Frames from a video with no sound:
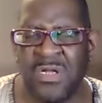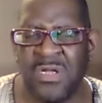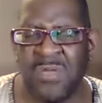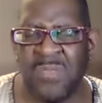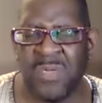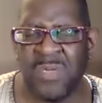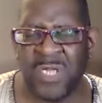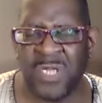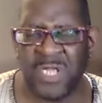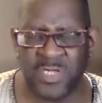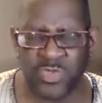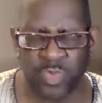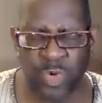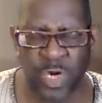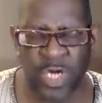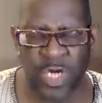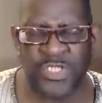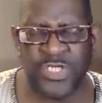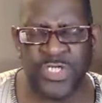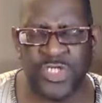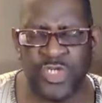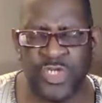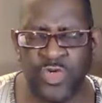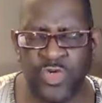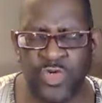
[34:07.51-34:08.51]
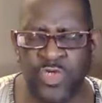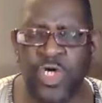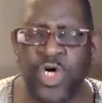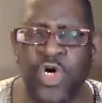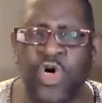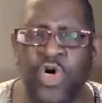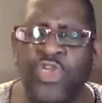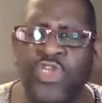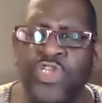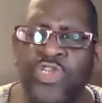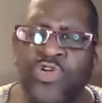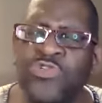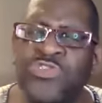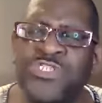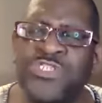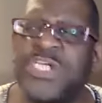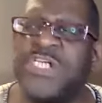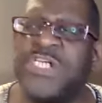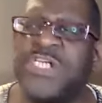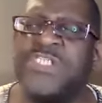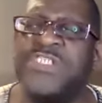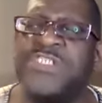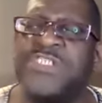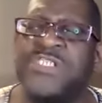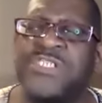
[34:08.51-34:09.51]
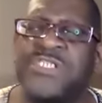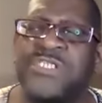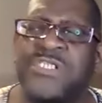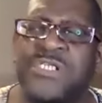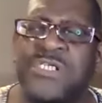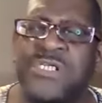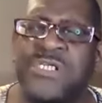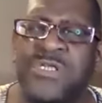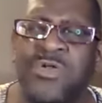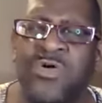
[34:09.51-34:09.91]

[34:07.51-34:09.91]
but there's work to do. The good news is,